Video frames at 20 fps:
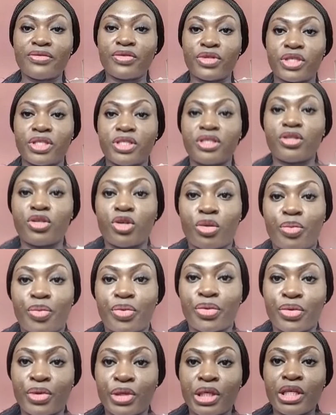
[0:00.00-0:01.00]
you have to sit
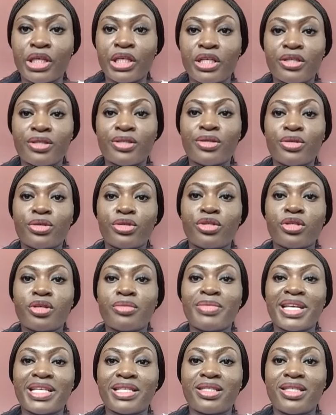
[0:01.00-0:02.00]
up. So
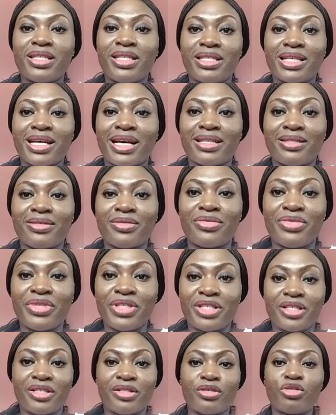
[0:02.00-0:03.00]
some might sit as a
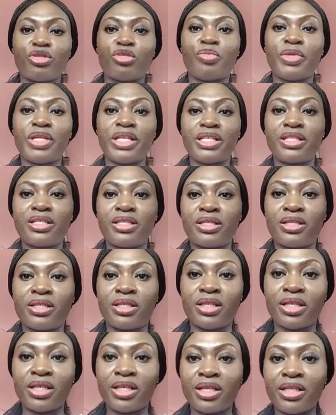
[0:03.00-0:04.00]
reason to
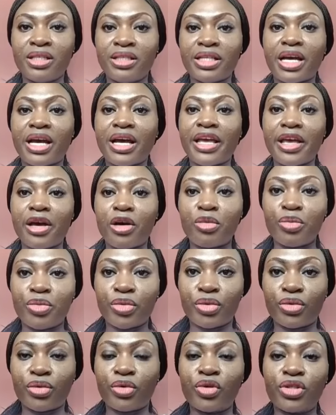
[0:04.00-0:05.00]
place their
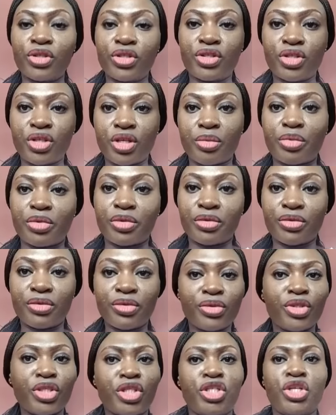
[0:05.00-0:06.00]
elbow on the table.
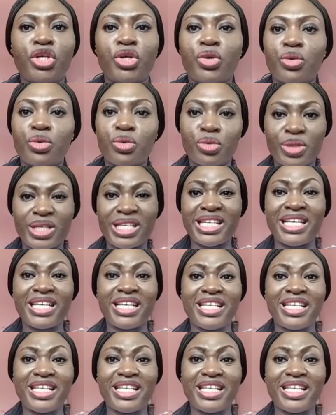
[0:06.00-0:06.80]
No,